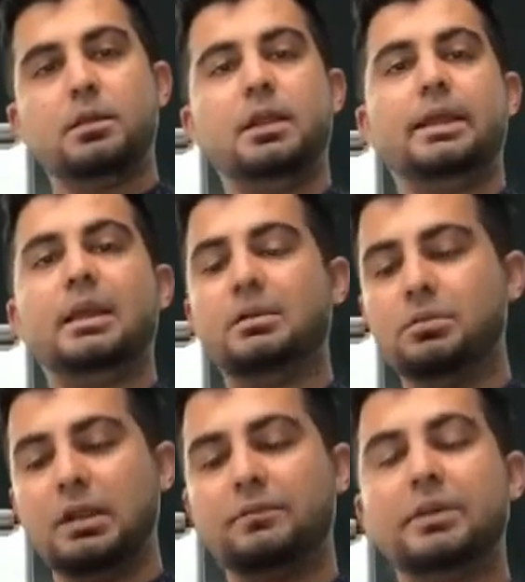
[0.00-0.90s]
like into
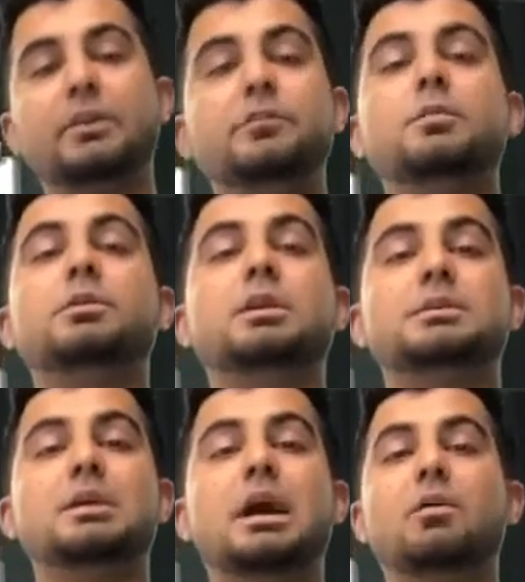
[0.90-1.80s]
that we gave you about
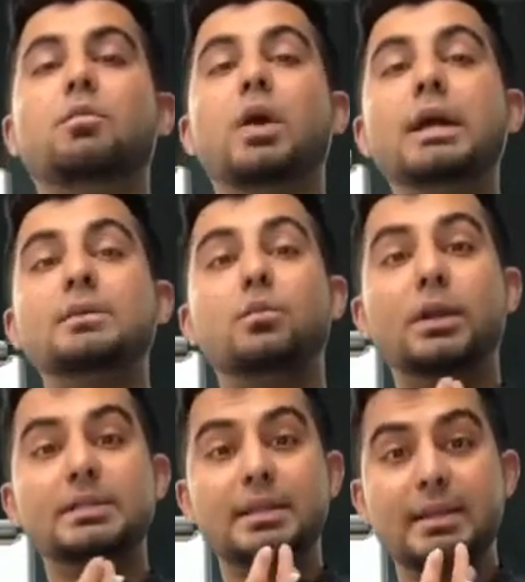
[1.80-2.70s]
this
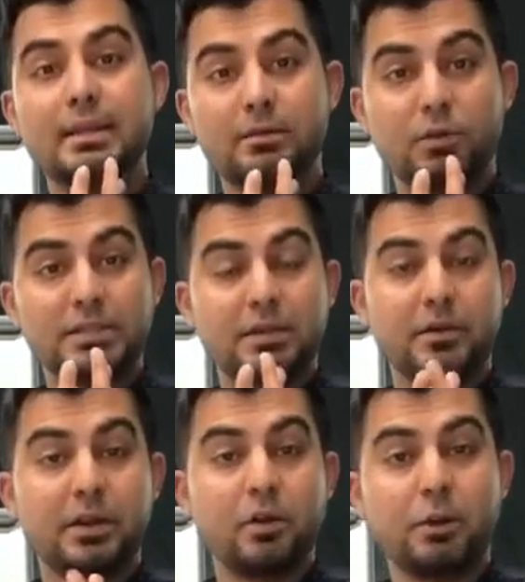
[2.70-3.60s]
what is a
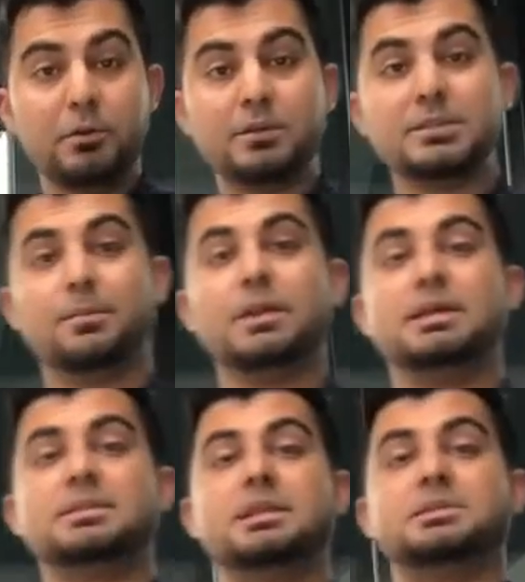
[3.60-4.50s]
requirement of
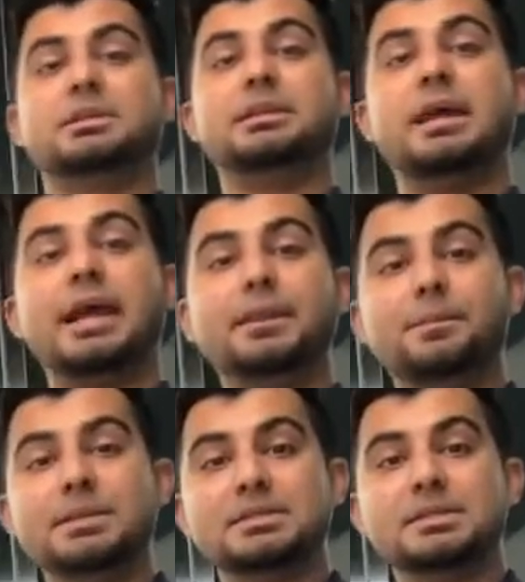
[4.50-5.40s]
supplier selection in any
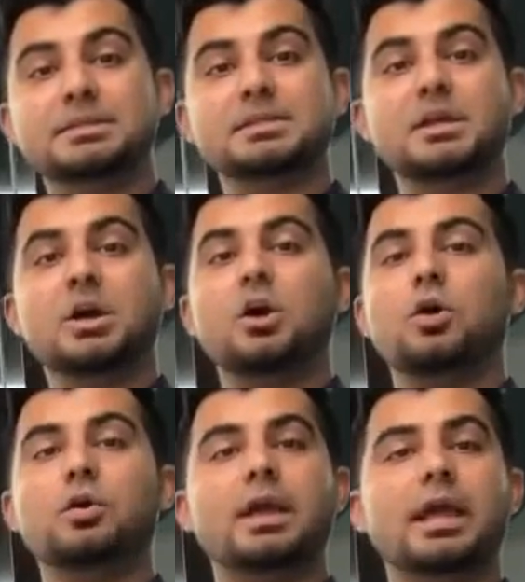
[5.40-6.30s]
business,
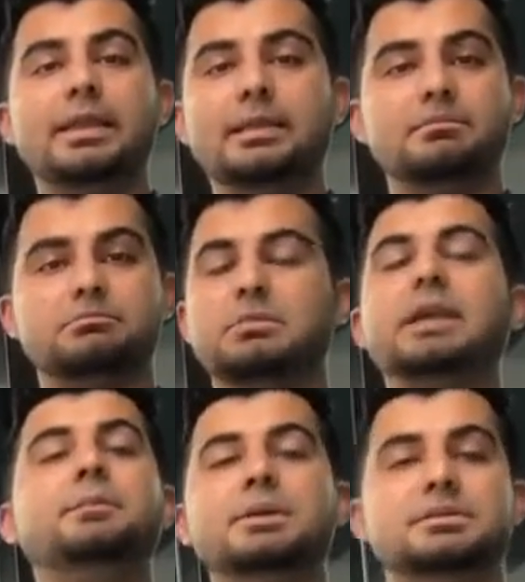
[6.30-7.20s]
or any
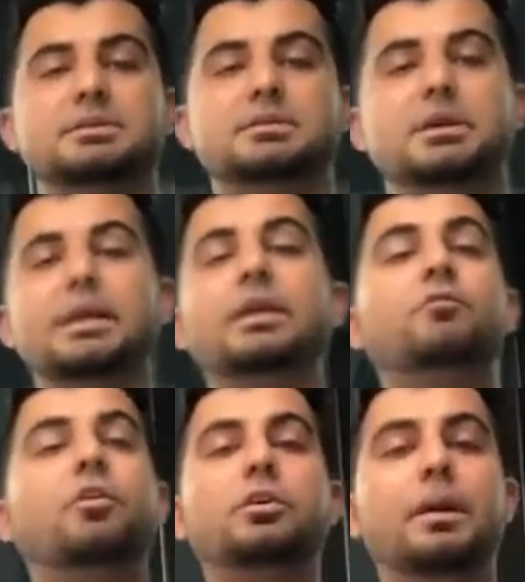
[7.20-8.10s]
business, and
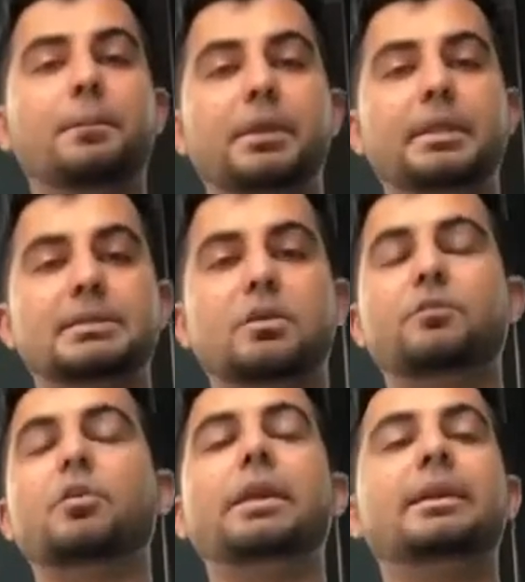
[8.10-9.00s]
for companies or
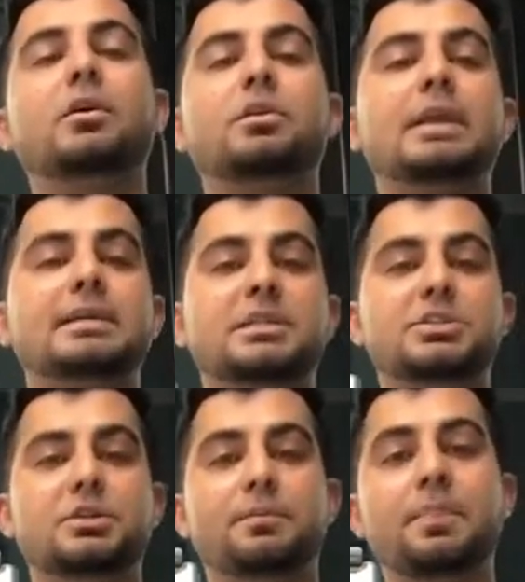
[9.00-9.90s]
for any
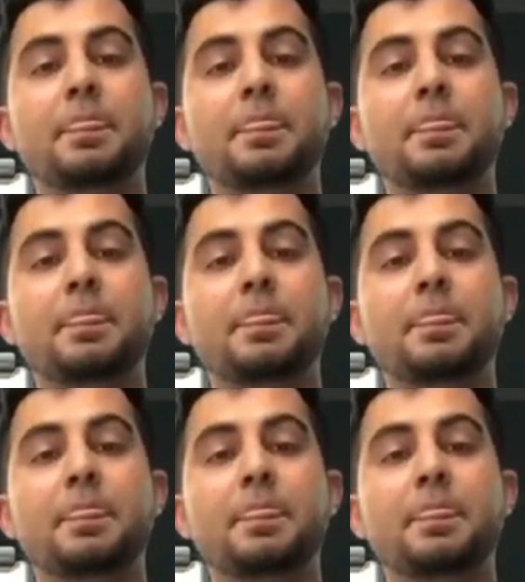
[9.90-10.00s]
organization,